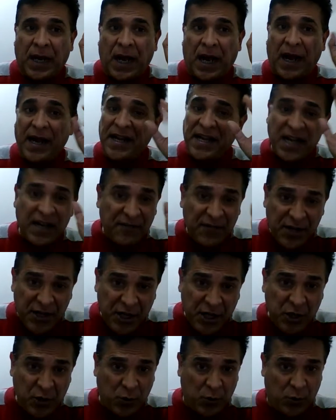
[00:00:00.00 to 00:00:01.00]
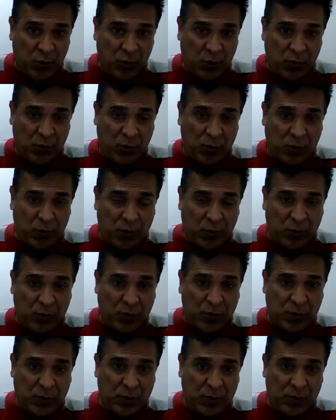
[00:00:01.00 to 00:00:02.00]
I never knew
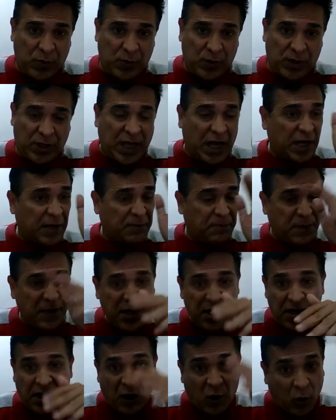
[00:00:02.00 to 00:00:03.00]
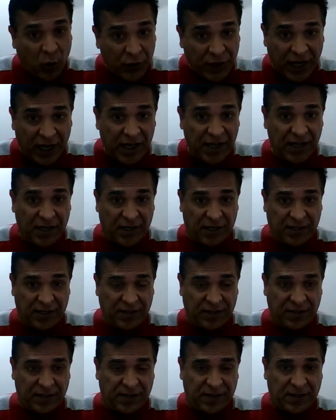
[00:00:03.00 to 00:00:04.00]
that being a
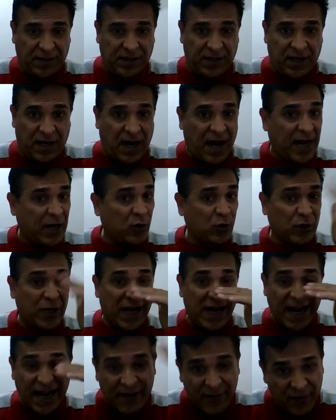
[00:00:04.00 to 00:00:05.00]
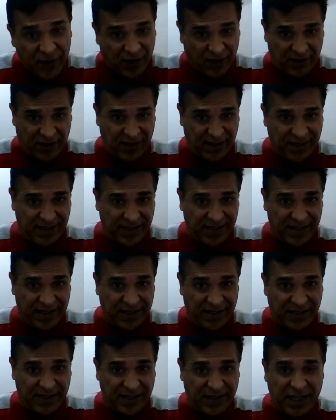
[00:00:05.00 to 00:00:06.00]
hotelier, I could ever,
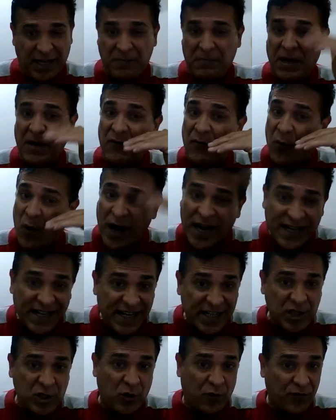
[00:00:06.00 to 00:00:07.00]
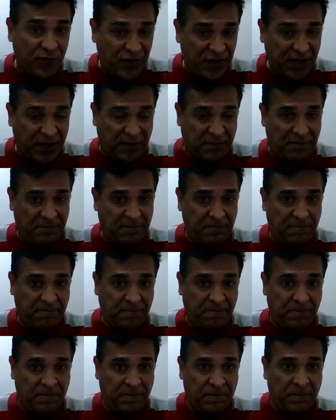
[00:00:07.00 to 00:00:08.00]
in my wildest of dream,
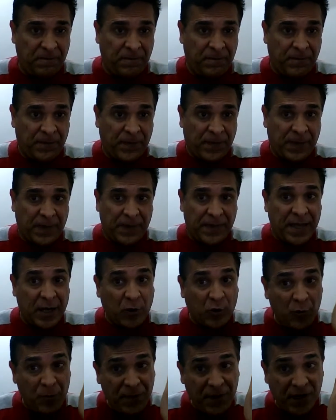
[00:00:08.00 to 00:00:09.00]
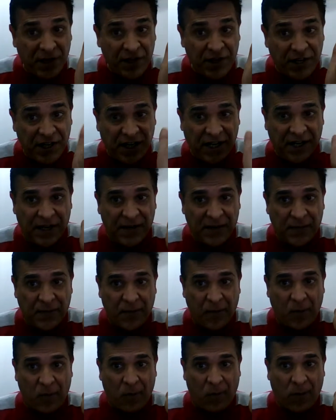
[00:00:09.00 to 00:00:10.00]
there could be a day
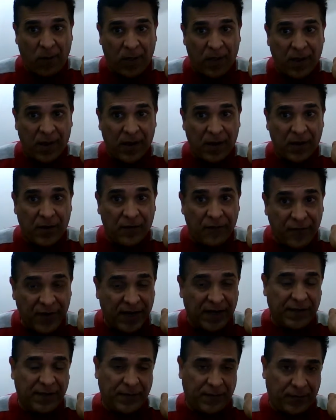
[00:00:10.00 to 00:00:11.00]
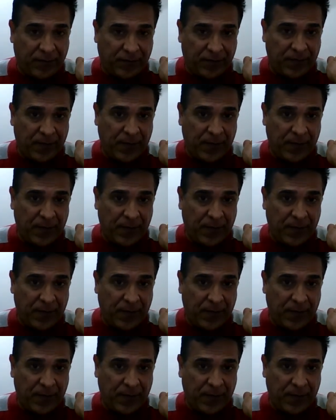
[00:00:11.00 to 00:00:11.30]
when